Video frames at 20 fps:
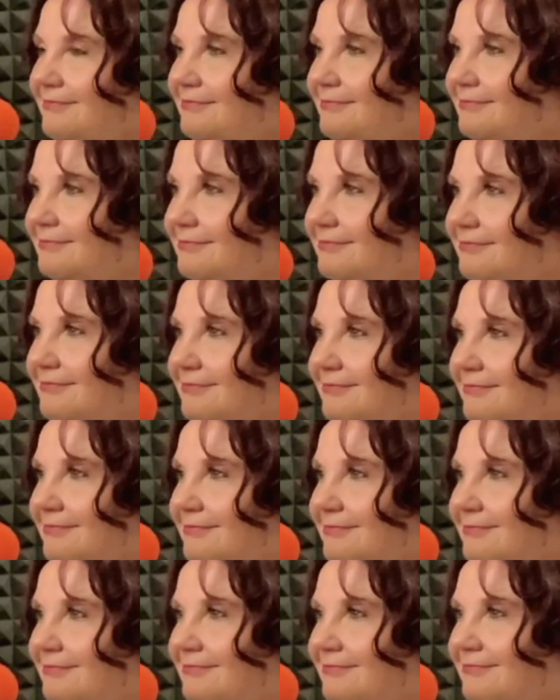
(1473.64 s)

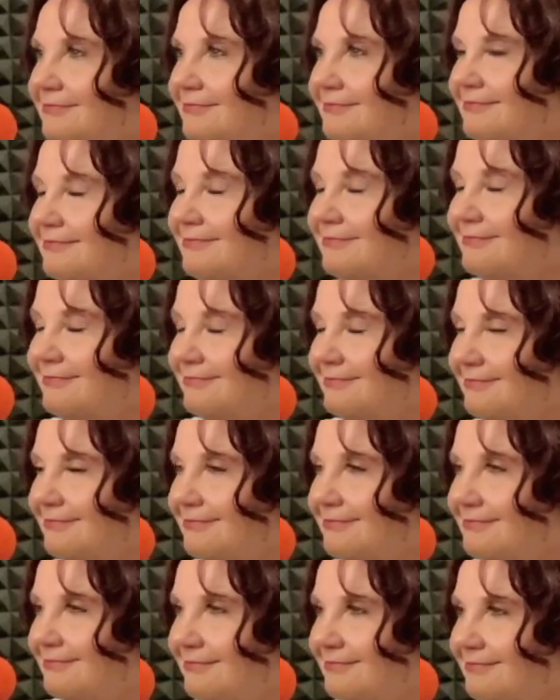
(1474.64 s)

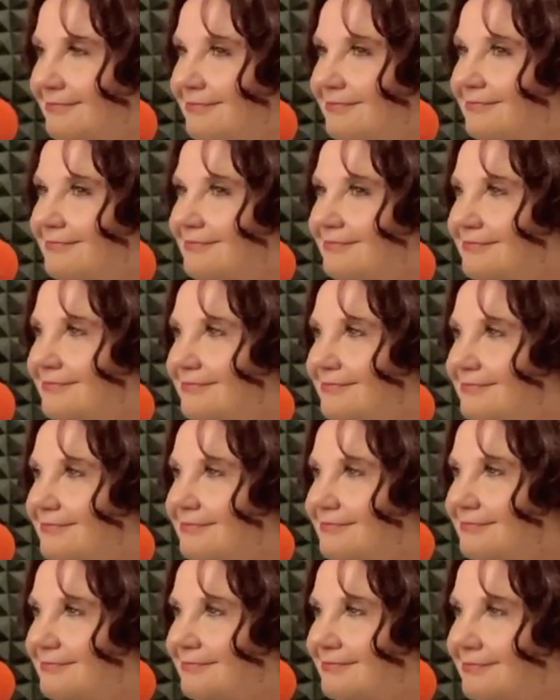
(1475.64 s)

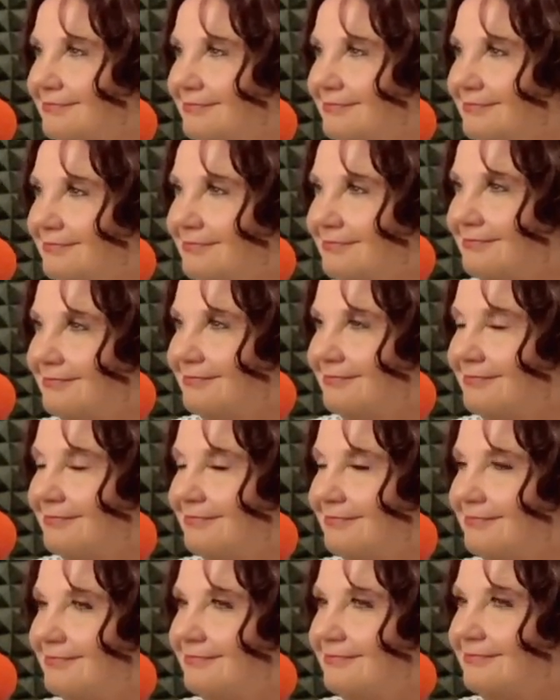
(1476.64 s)

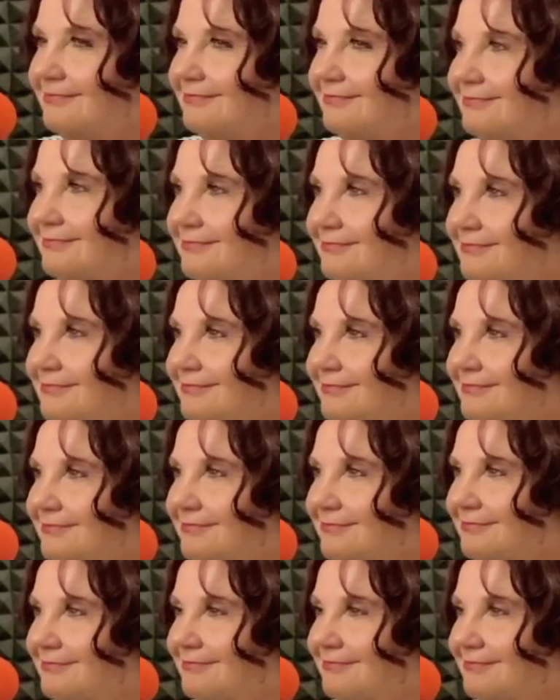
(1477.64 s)

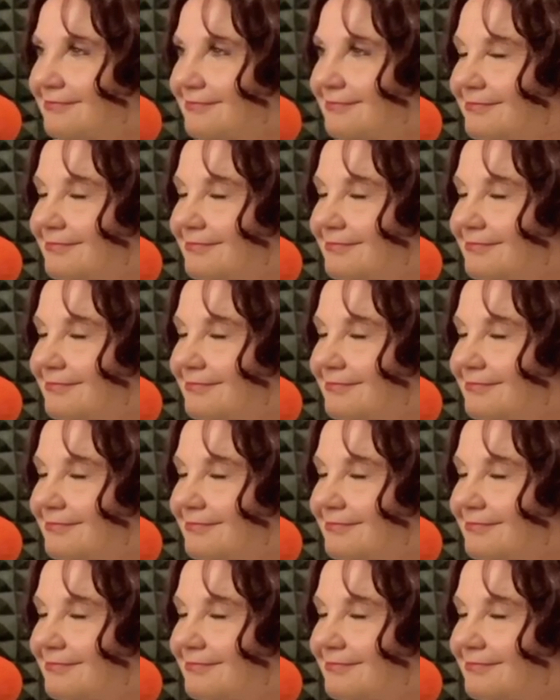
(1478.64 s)
[no speech]